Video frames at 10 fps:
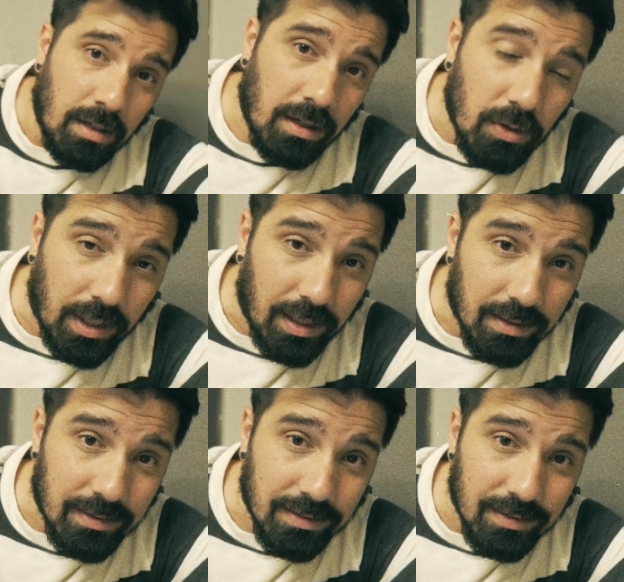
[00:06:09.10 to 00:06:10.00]
Okay,
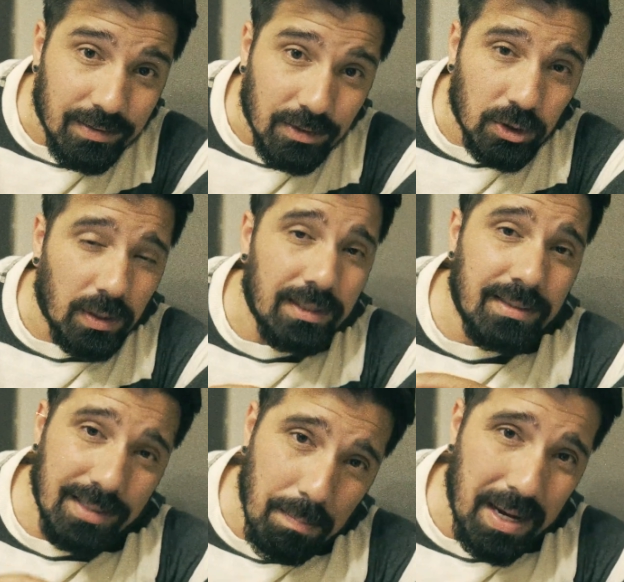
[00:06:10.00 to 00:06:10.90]
so let's
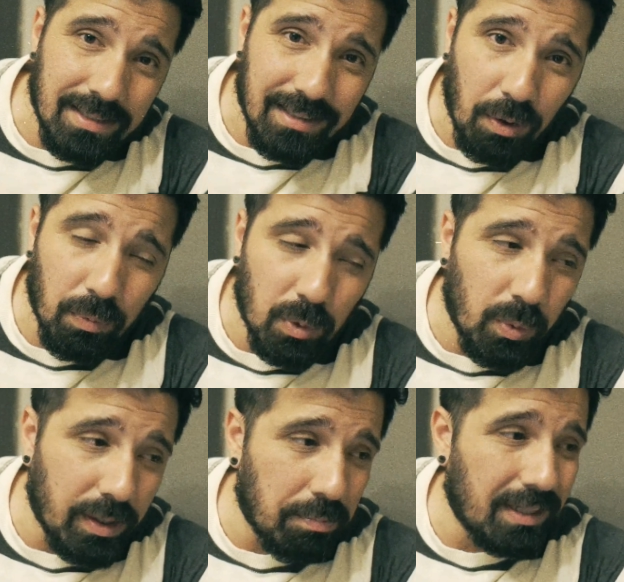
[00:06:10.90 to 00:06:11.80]
sit back down real
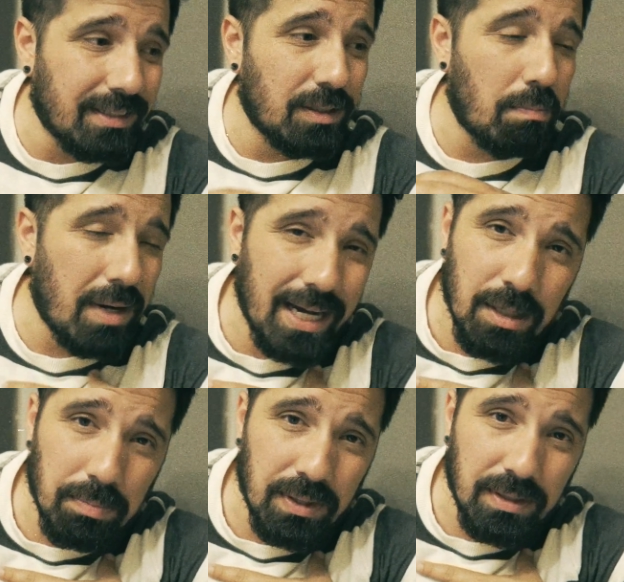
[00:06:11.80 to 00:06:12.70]
quick, because in my
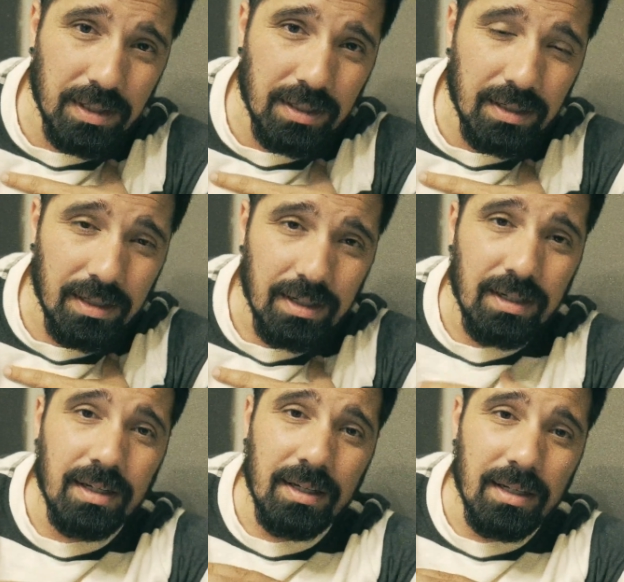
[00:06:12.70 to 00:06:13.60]
opinion,
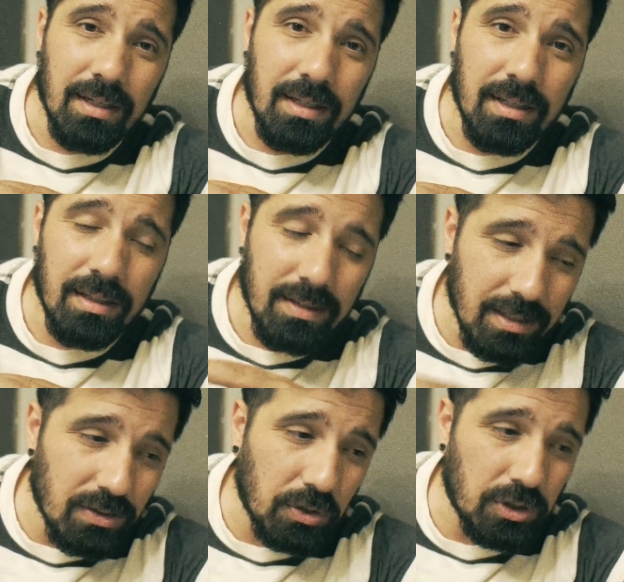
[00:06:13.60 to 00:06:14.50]

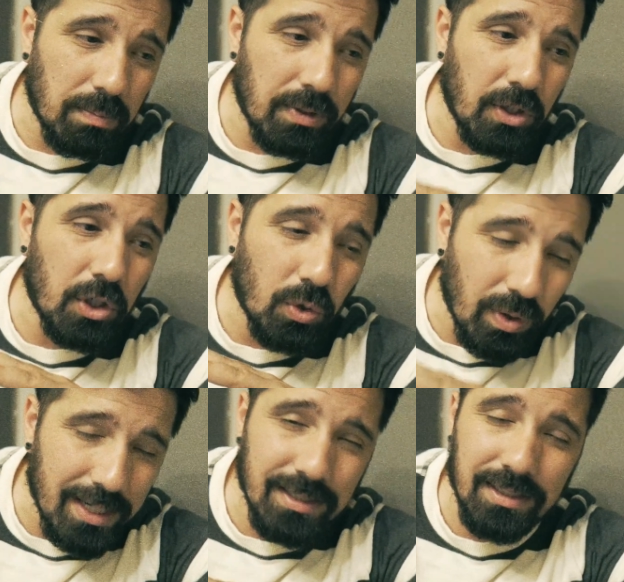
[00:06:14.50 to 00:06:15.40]
these are some of the
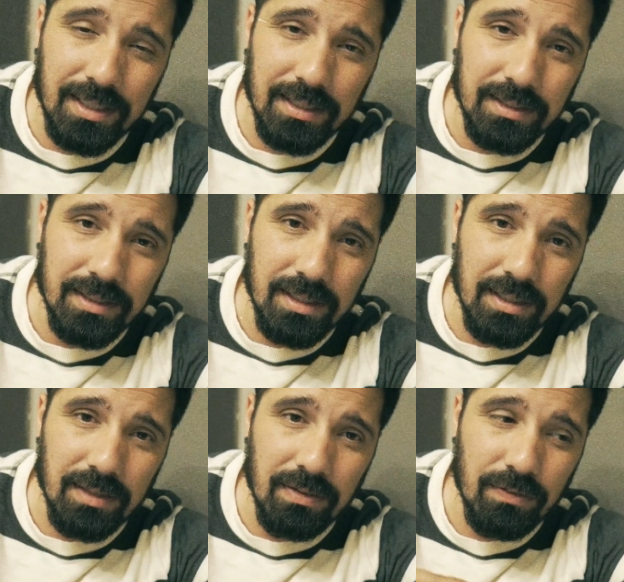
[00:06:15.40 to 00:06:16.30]
craziest
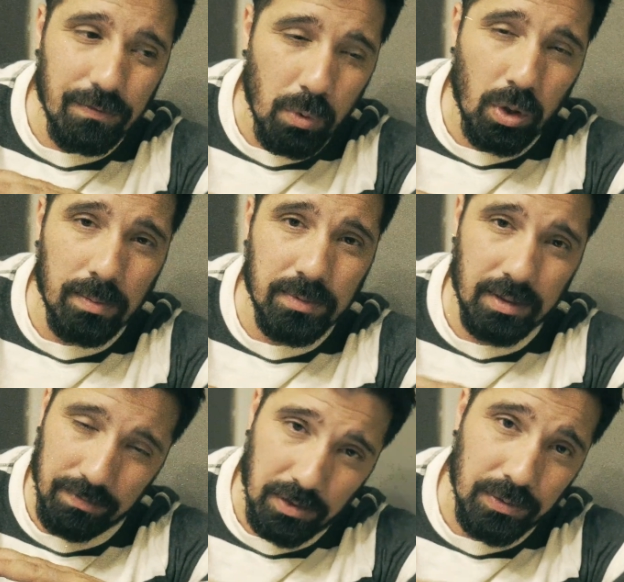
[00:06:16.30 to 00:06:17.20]
forms
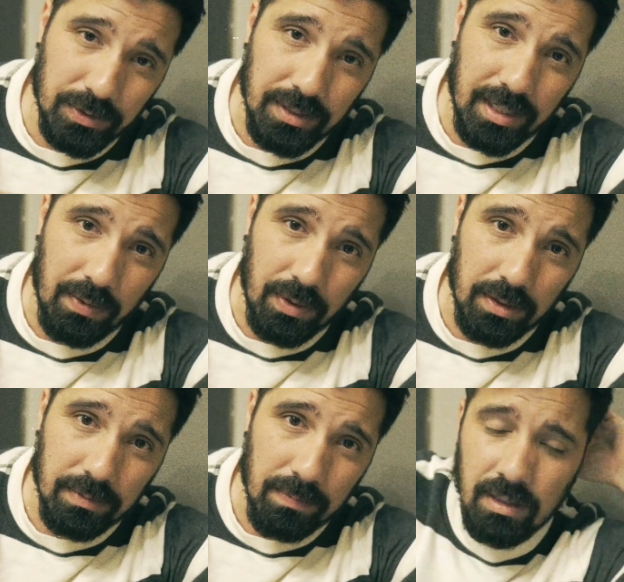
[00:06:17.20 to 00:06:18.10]
of close
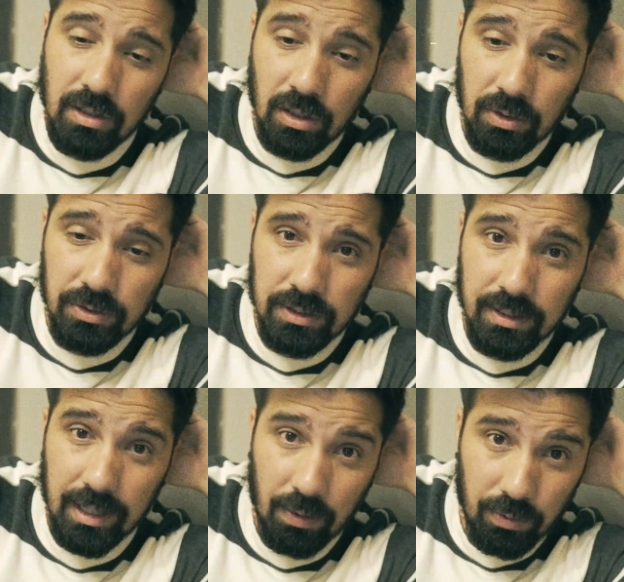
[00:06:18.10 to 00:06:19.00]
encounter. Close
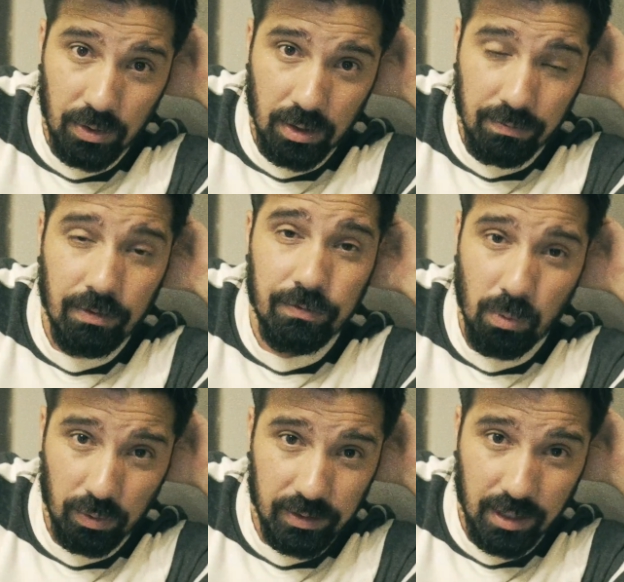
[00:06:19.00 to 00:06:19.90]
encounter of the
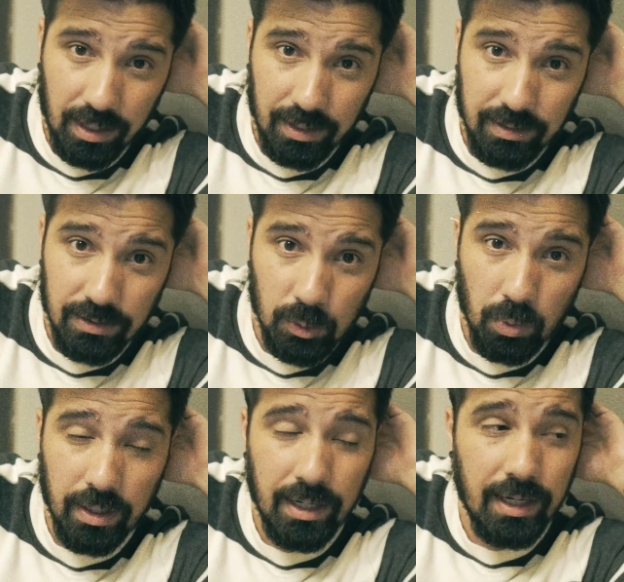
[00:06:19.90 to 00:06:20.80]
fourth kind is
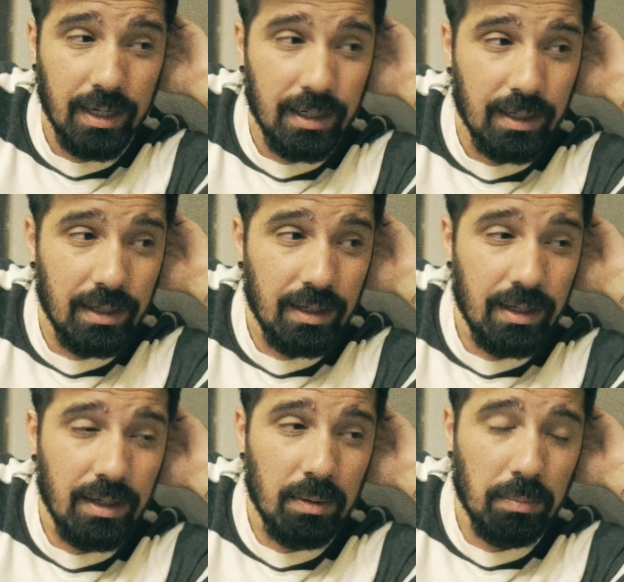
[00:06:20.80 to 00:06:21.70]
where a
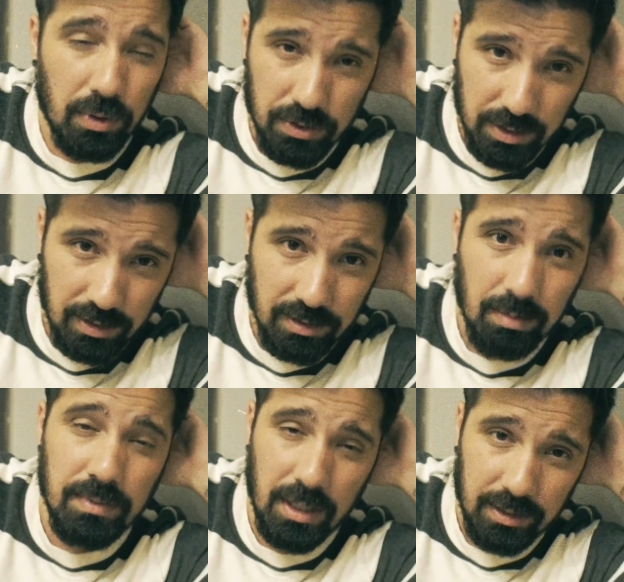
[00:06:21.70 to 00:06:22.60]
person is
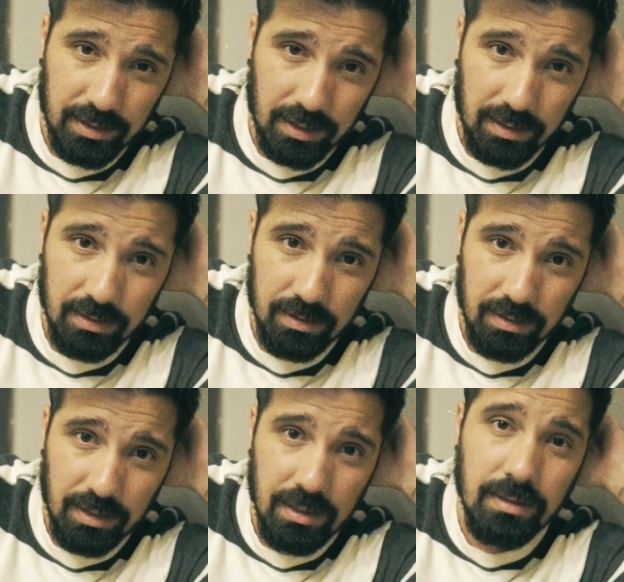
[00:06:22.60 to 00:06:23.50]
abducted
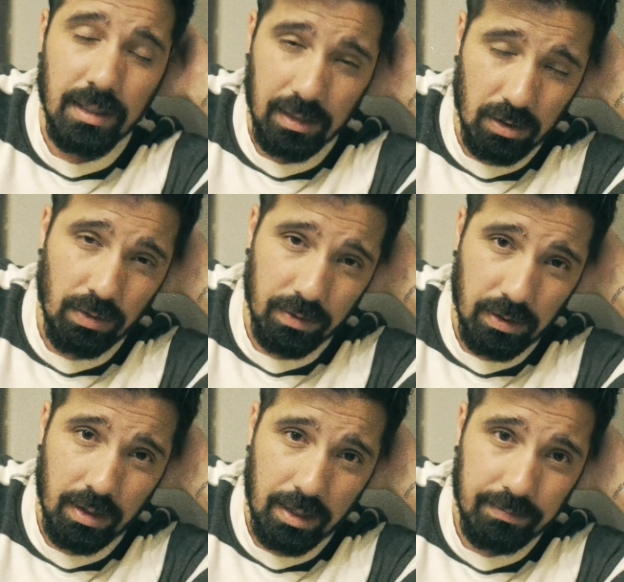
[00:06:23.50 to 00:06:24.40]
and taken on the
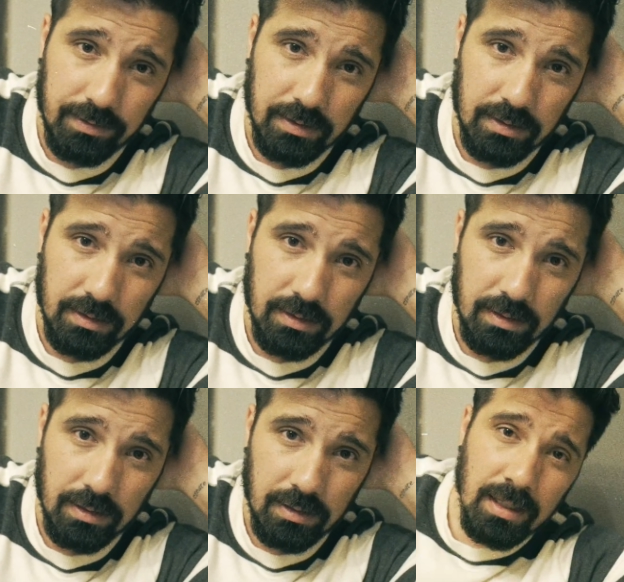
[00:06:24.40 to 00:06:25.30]
craft.
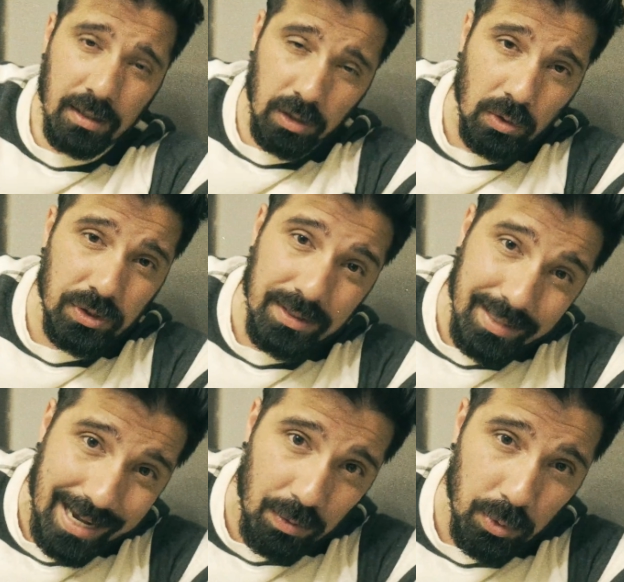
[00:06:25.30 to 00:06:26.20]
Close
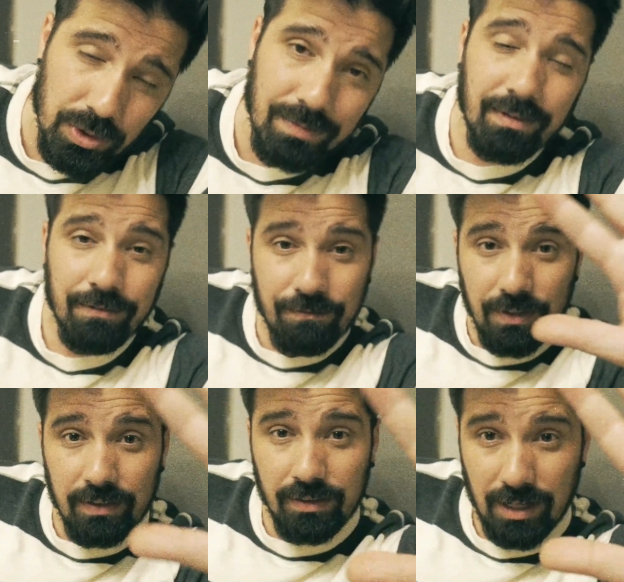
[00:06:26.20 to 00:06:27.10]
encounters of the
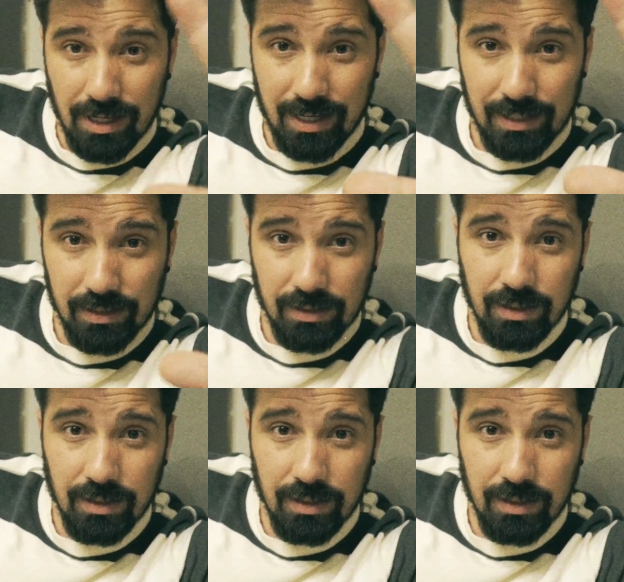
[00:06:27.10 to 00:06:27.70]
fifth kind.